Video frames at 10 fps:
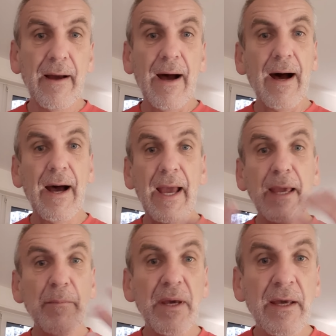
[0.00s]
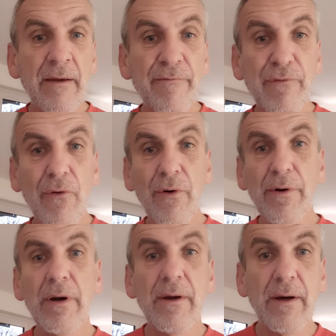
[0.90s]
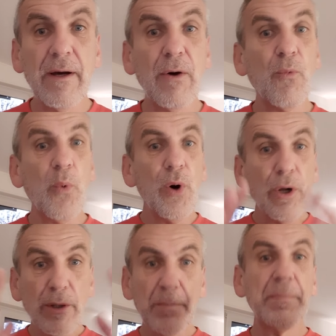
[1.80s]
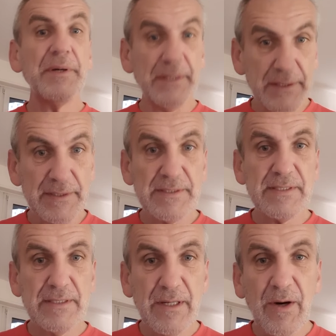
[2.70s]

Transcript: are aiming for world peace.